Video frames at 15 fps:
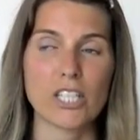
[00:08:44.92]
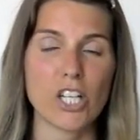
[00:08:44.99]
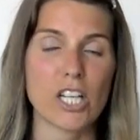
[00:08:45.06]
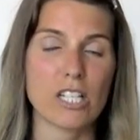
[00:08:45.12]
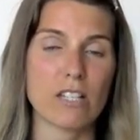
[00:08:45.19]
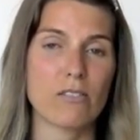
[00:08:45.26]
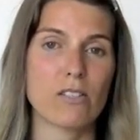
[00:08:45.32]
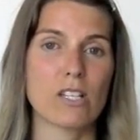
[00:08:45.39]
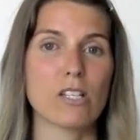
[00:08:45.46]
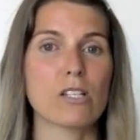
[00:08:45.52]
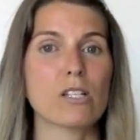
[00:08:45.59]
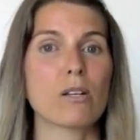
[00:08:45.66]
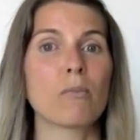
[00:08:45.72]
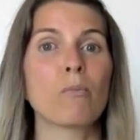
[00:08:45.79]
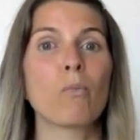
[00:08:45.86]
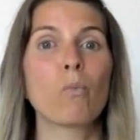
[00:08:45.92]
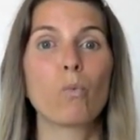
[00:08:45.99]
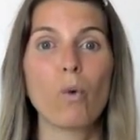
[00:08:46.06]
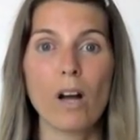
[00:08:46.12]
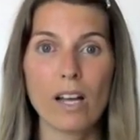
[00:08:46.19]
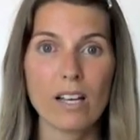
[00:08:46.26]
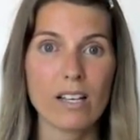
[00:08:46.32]
digestive system
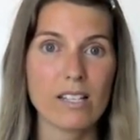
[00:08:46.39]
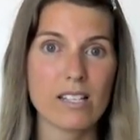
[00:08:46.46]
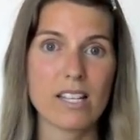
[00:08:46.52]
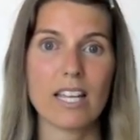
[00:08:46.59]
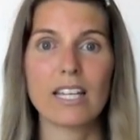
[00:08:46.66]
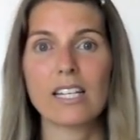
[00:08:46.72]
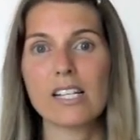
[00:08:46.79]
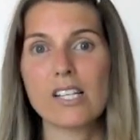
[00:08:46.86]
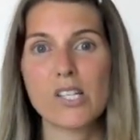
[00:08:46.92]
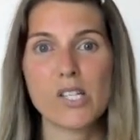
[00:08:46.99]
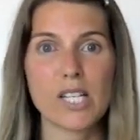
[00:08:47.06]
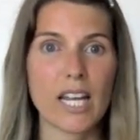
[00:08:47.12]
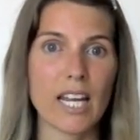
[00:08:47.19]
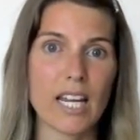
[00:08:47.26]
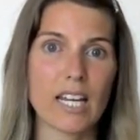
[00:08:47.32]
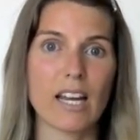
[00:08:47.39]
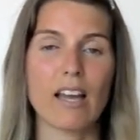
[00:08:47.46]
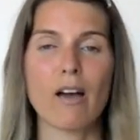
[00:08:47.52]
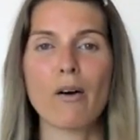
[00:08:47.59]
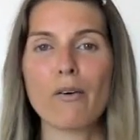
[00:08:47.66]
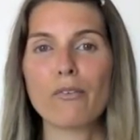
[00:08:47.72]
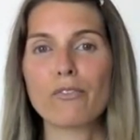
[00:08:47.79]
was in a state
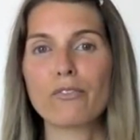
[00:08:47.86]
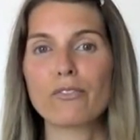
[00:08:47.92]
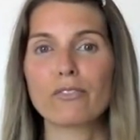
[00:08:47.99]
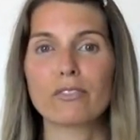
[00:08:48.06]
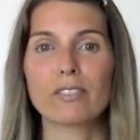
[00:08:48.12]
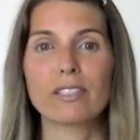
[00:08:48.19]
of